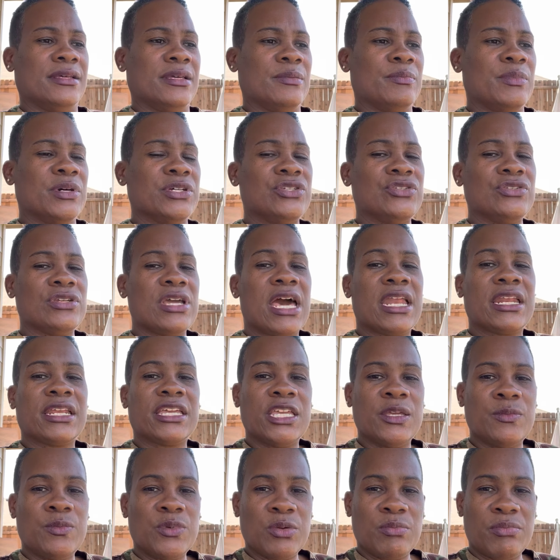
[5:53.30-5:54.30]
but you got to
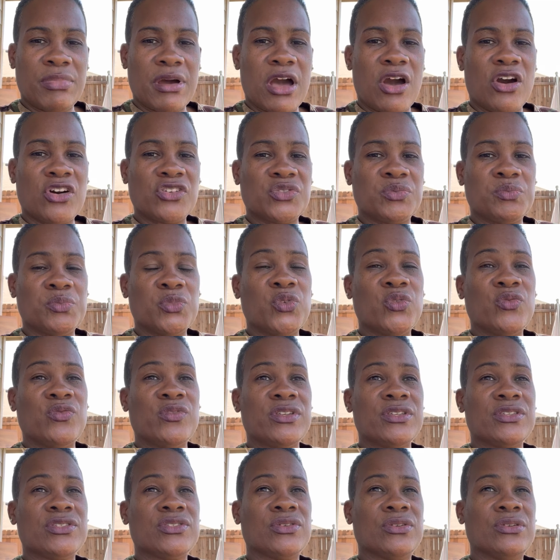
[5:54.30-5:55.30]
keep your bowels
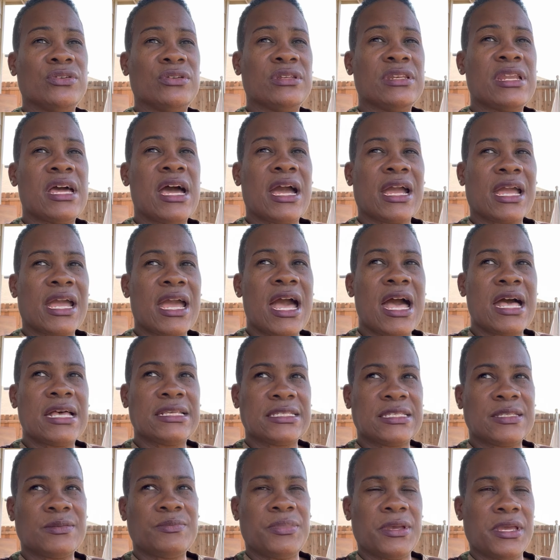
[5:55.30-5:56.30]
moving so you're not
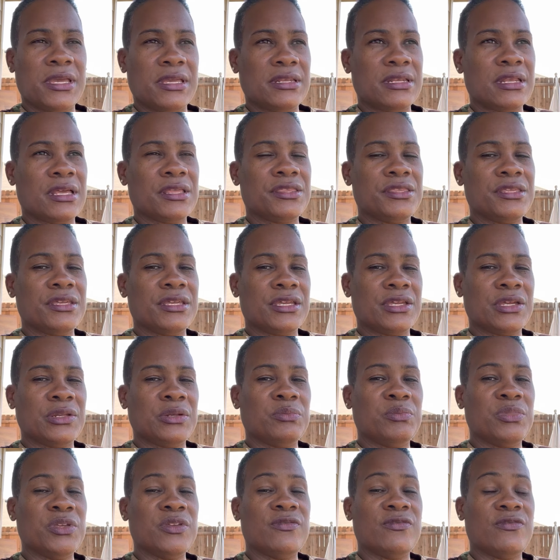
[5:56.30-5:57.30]
constipated. I think
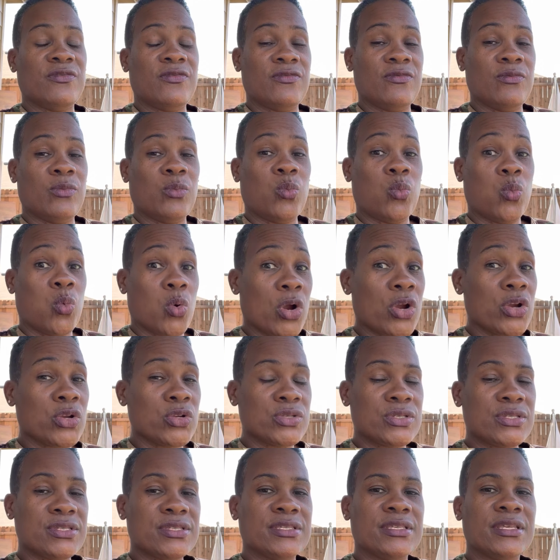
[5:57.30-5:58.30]
it'll be
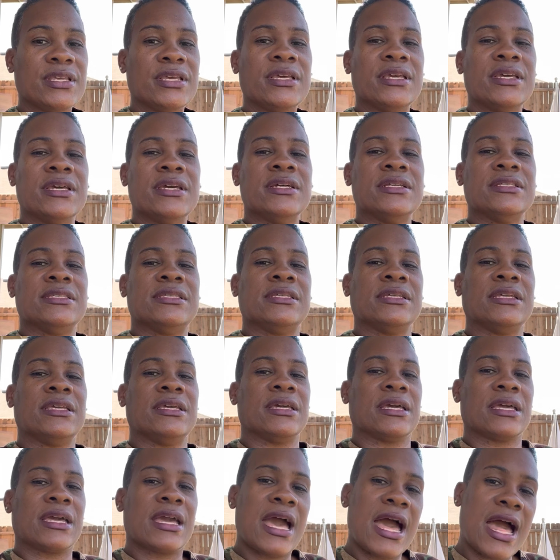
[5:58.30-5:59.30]
worse to
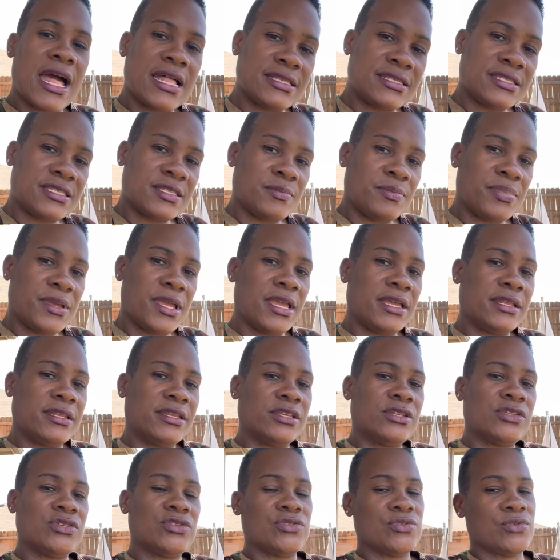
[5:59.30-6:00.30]
get
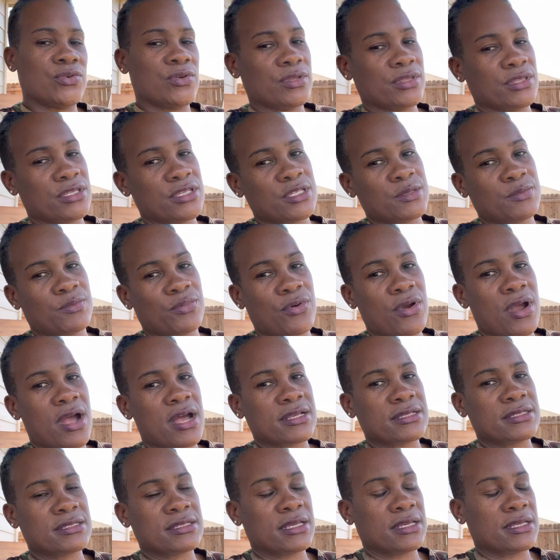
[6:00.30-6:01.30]
constipated during this
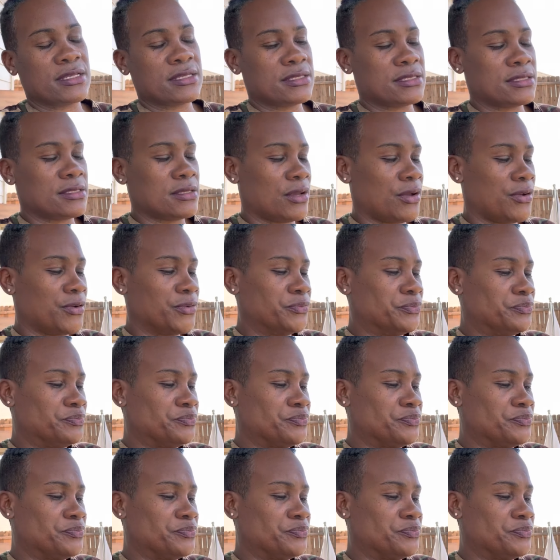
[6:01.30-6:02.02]
process, so